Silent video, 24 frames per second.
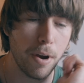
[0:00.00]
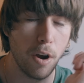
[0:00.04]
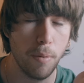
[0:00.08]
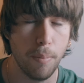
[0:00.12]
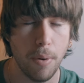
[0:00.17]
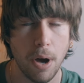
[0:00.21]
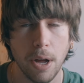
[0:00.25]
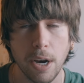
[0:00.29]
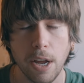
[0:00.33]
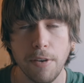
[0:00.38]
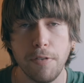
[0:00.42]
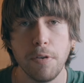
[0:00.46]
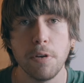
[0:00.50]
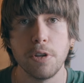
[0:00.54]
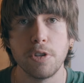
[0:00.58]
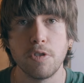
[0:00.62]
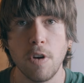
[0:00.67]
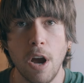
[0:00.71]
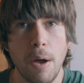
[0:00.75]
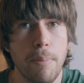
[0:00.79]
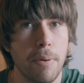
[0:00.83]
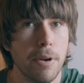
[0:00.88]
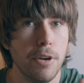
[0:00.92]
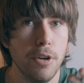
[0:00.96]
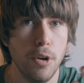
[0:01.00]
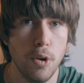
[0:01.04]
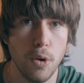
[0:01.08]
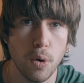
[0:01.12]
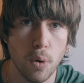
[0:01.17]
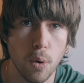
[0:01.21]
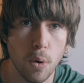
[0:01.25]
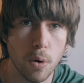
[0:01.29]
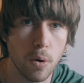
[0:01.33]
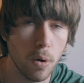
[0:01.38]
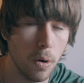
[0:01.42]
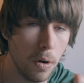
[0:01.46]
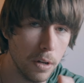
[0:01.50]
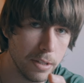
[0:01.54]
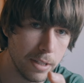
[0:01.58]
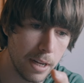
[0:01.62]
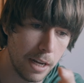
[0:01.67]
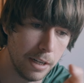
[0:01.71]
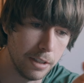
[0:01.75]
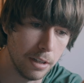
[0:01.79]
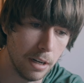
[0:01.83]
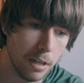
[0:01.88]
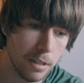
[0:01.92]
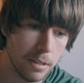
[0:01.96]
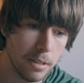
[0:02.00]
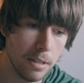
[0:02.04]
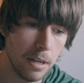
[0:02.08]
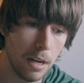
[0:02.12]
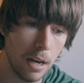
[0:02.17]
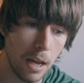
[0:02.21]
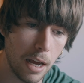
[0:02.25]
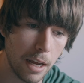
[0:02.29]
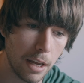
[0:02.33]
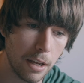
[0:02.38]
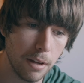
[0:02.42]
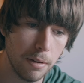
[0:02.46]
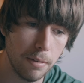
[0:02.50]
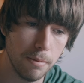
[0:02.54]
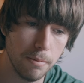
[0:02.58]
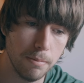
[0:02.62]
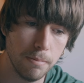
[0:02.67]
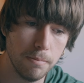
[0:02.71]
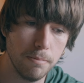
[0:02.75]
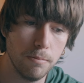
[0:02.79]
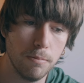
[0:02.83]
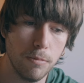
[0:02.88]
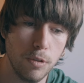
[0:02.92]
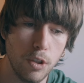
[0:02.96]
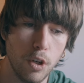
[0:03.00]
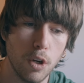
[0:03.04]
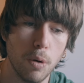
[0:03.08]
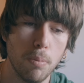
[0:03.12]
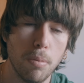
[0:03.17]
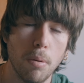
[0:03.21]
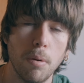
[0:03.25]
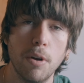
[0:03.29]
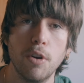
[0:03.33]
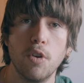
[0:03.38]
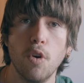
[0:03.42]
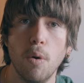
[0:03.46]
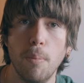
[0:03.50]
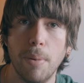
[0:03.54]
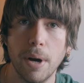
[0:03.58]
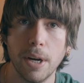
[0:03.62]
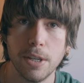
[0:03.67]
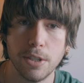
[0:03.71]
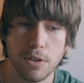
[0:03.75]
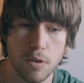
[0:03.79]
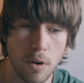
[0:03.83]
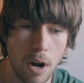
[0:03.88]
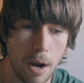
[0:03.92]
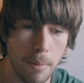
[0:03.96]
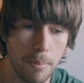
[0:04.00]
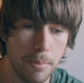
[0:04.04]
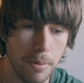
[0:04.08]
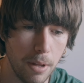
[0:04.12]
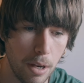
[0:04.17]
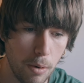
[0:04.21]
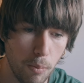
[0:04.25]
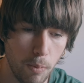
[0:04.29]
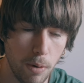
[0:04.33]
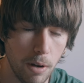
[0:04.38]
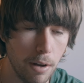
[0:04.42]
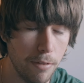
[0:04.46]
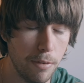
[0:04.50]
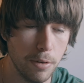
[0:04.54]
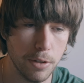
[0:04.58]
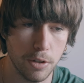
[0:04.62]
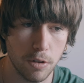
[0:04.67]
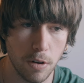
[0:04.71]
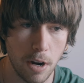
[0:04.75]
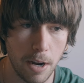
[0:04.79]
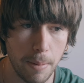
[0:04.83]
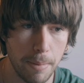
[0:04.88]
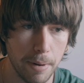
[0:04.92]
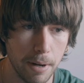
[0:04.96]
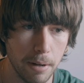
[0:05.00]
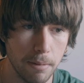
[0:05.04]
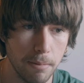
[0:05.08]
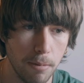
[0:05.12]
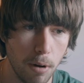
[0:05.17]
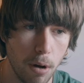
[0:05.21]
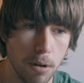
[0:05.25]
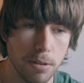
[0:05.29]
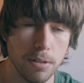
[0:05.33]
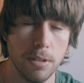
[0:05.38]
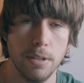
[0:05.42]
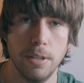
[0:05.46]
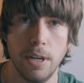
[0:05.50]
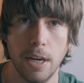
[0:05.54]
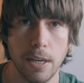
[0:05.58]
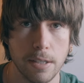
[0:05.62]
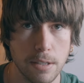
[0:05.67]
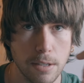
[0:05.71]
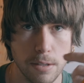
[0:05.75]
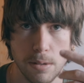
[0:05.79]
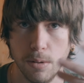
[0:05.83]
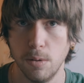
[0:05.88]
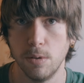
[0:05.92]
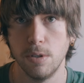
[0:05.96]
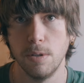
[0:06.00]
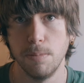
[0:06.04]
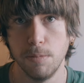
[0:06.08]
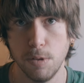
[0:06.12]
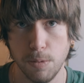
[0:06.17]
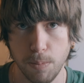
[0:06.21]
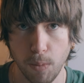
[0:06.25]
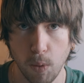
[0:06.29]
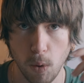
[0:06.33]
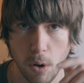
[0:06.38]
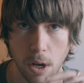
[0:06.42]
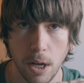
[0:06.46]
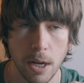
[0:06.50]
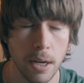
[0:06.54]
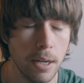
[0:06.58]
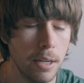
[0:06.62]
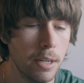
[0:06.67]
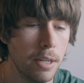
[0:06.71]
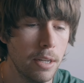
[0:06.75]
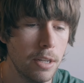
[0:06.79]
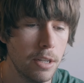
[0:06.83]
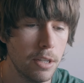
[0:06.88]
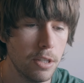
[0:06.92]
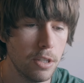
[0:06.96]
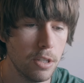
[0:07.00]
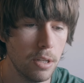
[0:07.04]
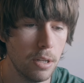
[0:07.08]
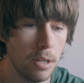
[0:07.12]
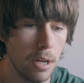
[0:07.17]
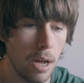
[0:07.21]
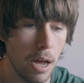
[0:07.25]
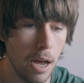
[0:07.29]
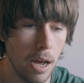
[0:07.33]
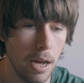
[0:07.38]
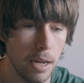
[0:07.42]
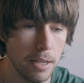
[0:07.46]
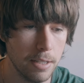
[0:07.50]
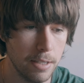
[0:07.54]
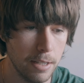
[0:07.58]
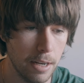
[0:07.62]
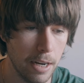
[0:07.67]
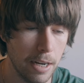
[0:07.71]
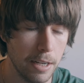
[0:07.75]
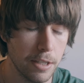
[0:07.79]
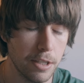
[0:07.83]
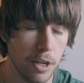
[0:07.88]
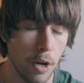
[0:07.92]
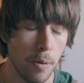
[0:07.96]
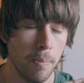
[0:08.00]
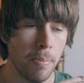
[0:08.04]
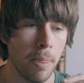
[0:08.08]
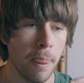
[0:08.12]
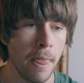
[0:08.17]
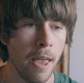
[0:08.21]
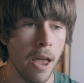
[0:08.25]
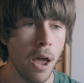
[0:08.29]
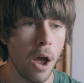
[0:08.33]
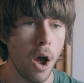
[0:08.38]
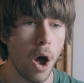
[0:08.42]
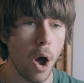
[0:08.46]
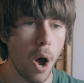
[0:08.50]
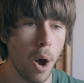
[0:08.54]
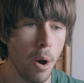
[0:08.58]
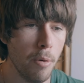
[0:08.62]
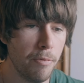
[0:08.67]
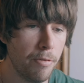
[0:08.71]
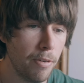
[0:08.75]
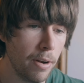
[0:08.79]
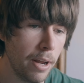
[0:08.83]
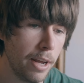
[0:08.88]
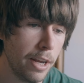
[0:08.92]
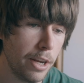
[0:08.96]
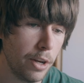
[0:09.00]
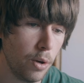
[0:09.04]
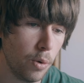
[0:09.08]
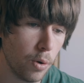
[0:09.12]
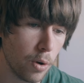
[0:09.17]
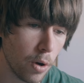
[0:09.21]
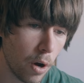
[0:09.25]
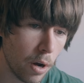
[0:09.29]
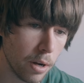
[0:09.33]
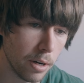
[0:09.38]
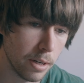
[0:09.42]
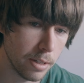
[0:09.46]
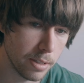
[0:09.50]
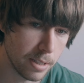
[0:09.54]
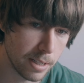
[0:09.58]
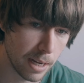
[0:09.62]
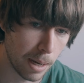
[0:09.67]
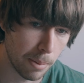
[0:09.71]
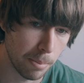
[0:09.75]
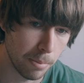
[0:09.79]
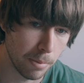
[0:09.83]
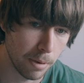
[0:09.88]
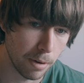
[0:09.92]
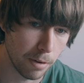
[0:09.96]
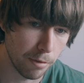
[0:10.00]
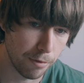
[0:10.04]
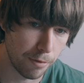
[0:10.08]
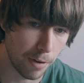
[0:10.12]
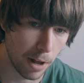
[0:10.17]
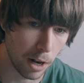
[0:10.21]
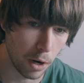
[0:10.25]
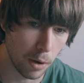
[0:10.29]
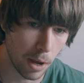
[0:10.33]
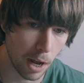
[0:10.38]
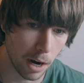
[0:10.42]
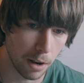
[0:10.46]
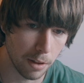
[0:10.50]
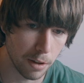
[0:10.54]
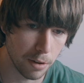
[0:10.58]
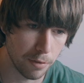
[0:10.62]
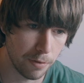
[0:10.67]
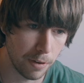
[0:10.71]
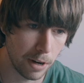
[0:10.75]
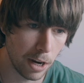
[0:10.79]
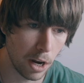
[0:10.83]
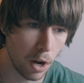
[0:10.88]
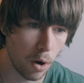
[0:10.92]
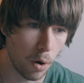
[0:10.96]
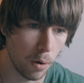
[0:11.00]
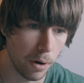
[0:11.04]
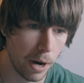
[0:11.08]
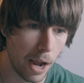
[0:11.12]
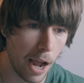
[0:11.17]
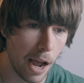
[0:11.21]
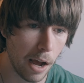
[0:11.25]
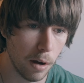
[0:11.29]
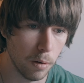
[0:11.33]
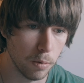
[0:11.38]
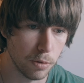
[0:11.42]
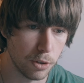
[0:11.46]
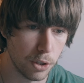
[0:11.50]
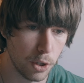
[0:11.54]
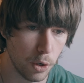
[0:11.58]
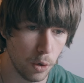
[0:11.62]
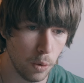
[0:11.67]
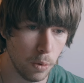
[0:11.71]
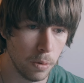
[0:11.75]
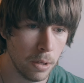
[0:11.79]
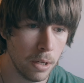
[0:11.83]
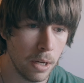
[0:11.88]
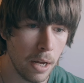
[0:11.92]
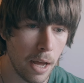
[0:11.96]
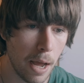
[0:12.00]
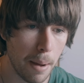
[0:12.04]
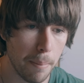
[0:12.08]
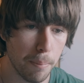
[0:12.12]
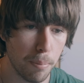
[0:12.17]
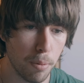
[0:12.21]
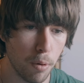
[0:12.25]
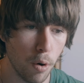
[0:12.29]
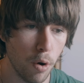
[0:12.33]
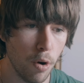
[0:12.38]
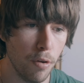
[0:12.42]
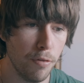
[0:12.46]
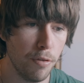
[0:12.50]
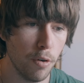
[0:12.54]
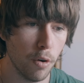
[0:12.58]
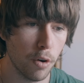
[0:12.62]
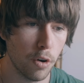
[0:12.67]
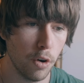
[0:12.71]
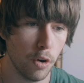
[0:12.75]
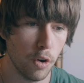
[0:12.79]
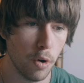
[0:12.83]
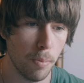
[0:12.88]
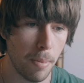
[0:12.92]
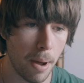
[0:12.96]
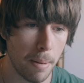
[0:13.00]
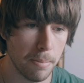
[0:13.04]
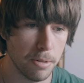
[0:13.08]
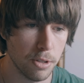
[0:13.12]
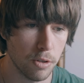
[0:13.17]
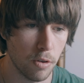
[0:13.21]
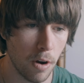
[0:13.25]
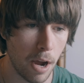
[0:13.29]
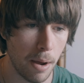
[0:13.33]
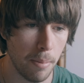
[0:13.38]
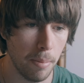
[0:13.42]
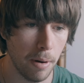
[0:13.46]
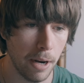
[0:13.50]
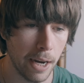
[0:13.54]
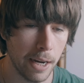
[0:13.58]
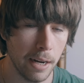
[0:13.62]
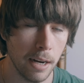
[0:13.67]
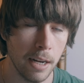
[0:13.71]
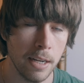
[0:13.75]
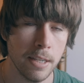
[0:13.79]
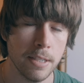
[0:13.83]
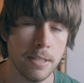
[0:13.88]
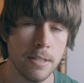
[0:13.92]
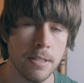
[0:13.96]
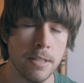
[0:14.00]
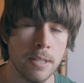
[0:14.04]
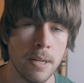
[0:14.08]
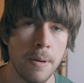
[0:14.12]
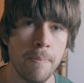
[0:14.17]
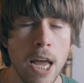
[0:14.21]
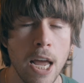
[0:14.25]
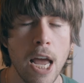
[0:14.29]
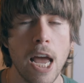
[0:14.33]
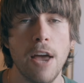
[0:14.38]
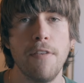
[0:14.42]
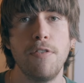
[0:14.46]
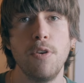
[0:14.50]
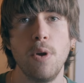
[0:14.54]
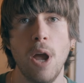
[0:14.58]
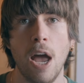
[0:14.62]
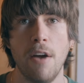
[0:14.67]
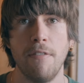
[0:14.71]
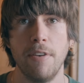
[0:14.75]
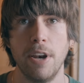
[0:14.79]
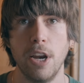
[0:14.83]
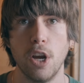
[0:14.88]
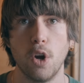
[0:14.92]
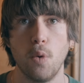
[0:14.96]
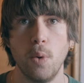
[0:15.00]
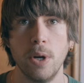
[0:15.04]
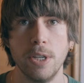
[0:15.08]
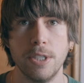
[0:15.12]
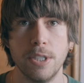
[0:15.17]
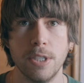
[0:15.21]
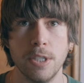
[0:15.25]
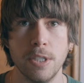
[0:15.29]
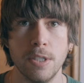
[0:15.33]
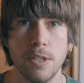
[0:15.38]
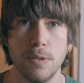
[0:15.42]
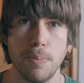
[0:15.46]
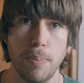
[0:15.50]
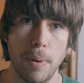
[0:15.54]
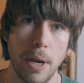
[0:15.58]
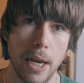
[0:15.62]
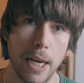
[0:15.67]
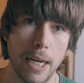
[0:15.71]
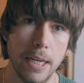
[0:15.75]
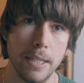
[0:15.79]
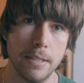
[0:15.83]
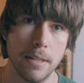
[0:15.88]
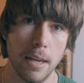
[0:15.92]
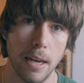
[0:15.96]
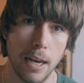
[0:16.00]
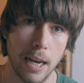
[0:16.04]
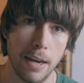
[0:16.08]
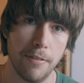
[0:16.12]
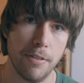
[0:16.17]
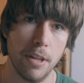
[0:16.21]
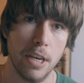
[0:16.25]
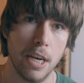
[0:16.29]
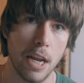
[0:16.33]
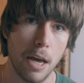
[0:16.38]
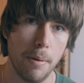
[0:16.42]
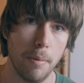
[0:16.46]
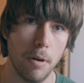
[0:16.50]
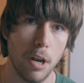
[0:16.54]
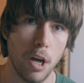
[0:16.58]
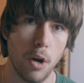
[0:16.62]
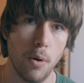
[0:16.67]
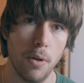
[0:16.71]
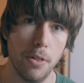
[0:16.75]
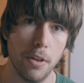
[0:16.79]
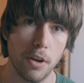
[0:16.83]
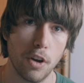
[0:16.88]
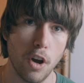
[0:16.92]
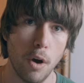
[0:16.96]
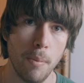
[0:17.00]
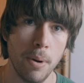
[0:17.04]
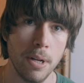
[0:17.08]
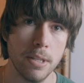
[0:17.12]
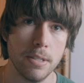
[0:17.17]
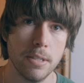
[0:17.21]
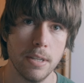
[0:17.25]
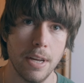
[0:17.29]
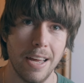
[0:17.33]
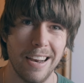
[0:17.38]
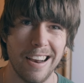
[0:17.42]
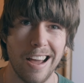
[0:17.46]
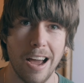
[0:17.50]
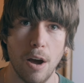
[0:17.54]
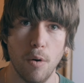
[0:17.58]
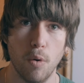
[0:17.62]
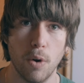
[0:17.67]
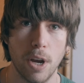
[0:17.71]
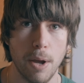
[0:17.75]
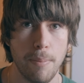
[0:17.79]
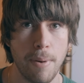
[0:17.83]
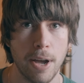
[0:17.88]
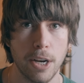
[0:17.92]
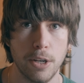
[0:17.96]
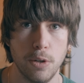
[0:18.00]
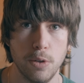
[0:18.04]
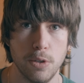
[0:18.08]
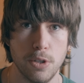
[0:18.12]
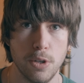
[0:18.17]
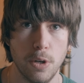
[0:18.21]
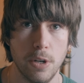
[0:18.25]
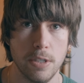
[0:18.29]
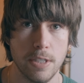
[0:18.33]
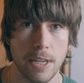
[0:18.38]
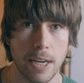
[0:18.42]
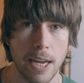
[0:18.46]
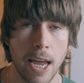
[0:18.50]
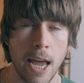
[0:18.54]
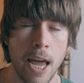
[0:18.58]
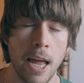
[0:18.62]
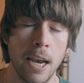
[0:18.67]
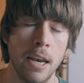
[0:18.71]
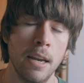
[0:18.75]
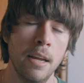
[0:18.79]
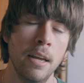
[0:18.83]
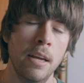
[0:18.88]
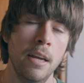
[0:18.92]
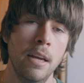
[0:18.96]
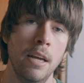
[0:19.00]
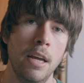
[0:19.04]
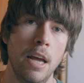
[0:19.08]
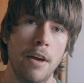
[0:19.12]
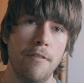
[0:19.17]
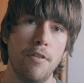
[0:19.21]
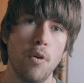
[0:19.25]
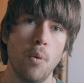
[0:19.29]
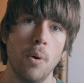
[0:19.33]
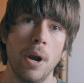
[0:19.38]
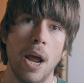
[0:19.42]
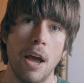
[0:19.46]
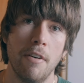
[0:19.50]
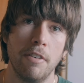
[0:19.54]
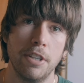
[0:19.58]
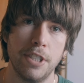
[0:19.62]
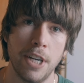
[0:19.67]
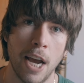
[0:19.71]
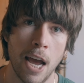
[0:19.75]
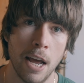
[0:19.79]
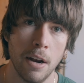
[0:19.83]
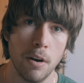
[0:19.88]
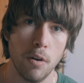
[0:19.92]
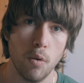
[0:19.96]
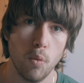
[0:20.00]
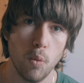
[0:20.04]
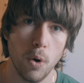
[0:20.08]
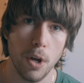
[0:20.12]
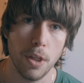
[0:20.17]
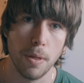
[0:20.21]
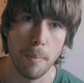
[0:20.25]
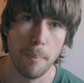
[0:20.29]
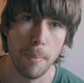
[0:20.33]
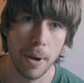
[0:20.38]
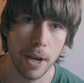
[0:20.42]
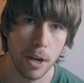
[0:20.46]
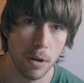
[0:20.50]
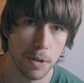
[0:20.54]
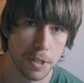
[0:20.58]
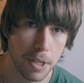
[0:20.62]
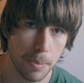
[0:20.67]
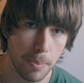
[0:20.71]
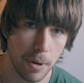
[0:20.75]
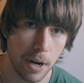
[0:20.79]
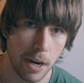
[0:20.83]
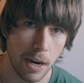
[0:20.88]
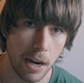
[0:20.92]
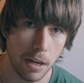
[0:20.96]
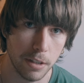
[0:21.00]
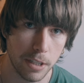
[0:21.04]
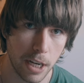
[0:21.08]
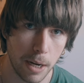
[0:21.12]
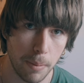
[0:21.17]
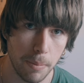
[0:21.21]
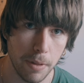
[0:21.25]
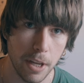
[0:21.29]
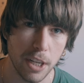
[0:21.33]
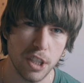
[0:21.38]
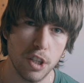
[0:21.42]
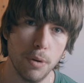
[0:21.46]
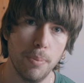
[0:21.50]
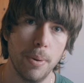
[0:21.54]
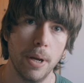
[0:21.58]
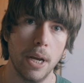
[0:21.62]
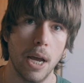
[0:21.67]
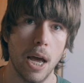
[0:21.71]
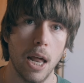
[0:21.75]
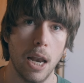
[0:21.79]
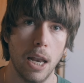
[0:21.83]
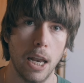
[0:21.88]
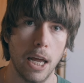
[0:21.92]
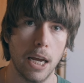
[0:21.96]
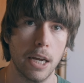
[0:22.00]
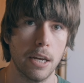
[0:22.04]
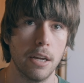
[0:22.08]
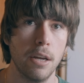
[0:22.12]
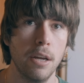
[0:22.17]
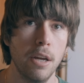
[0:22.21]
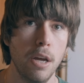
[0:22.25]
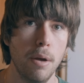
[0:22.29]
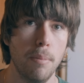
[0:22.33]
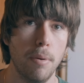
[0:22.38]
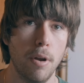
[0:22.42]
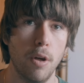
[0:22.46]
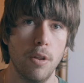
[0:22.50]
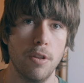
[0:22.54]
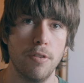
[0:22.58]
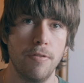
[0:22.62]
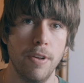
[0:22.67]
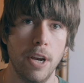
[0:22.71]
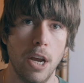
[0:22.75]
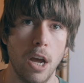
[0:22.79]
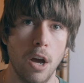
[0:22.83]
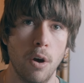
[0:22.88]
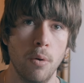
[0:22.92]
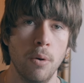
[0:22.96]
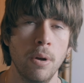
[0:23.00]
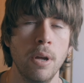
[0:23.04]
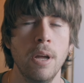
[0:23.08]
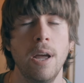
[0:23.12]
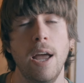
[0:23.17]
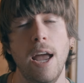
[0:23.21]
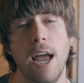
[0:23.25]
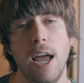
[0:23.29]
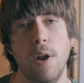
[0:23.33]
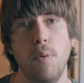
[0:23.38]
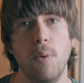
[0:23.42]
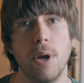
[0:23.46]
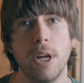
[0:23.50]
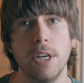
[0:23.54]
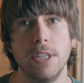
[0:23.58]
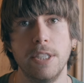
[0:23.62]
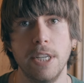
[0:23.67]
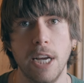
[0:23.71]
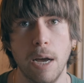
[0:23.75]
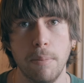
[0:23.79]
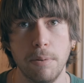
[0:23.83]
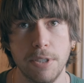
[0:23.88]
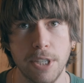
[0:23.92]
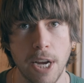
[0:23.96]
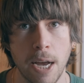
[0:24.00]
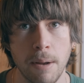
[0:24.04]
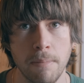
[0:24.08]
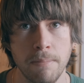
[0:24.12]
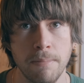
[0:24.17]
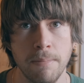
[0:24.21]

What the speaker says: in mind, if you're scraping New York or Los Angeles, like you can probably do a bigger scrape than if you're scraping Austin, Texas, or some smaller city. So hopefully you got some value out of this video on how to improve your Google Maps scrape lead lists. If you have any questions, please leave them down below in the comments and I will get back to you as soon as I can. If you want to have a chat with me or somebody in our team, there should be a link below this video and we can tee up a chat.